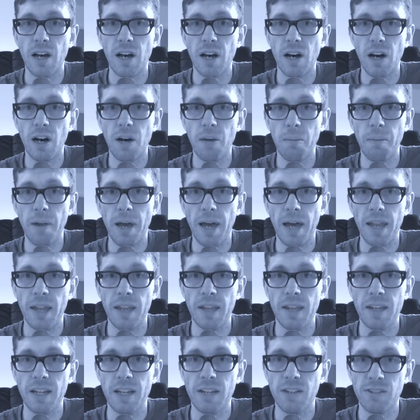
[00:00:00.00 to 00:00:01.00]

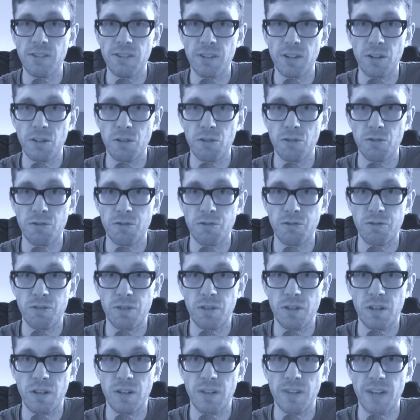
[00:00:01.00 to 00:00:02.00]
and instead of
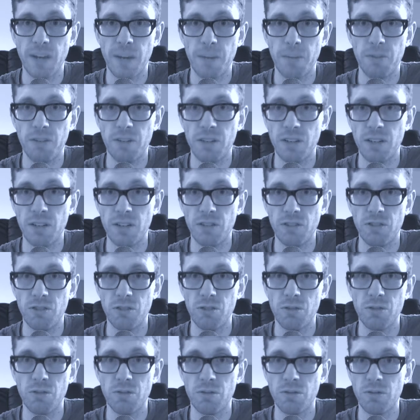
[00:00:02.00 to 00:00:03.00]
adapting
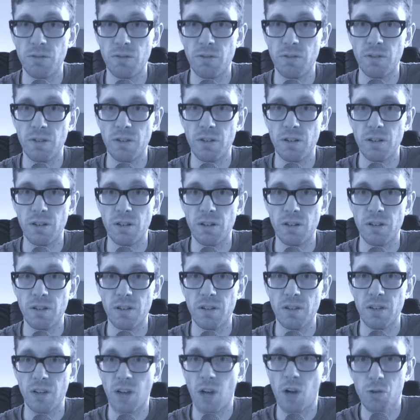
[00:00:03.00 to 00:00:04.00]
to
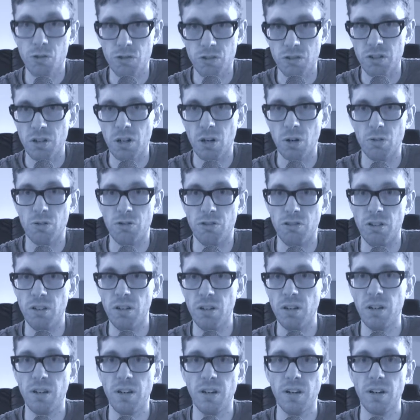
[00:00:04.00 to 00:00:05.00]
the host
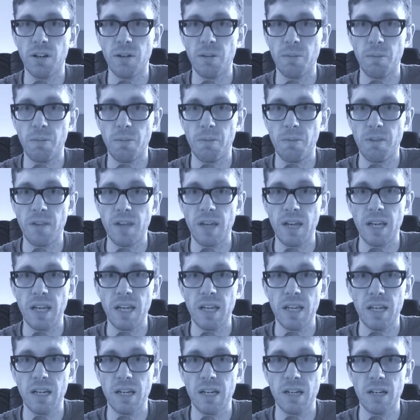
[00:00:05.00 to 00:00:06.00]
culture,
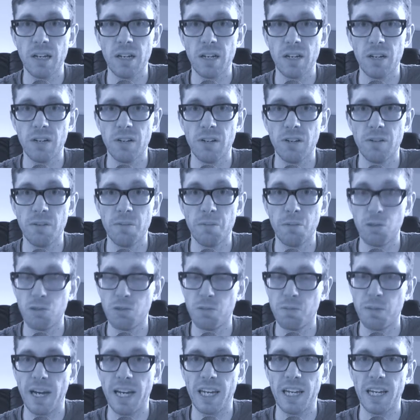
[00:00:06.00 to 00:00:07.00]
they
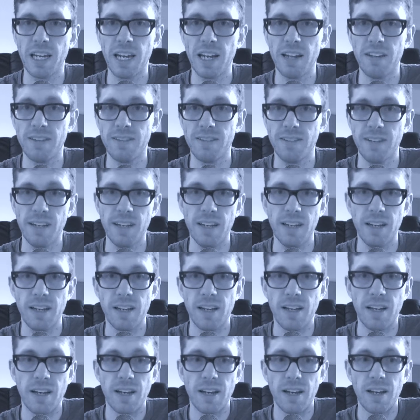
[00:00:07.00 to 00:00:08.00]
push back against it.
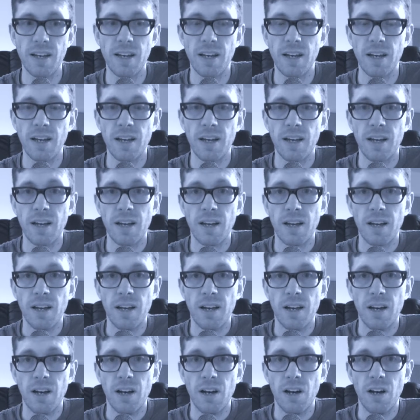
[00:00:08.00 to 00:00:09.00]

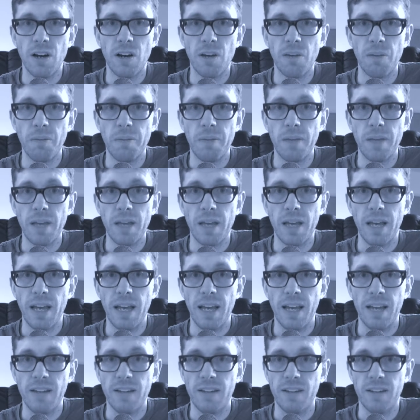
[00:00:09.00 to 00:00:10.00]
And
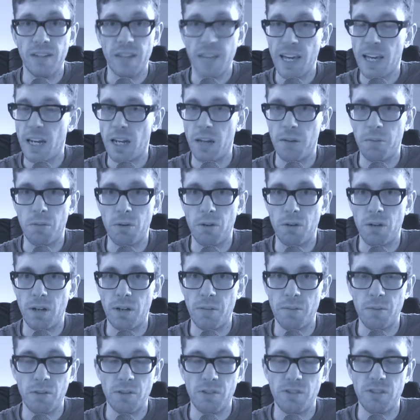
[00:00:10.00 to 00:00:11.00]
again,
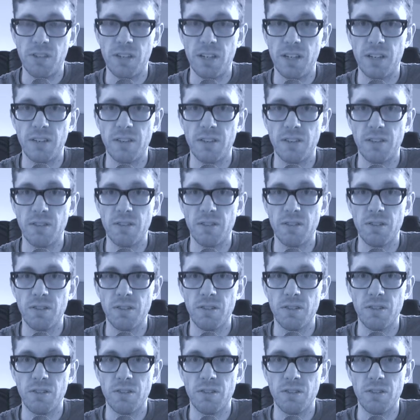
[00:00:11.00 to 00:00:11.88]
I'm not saying that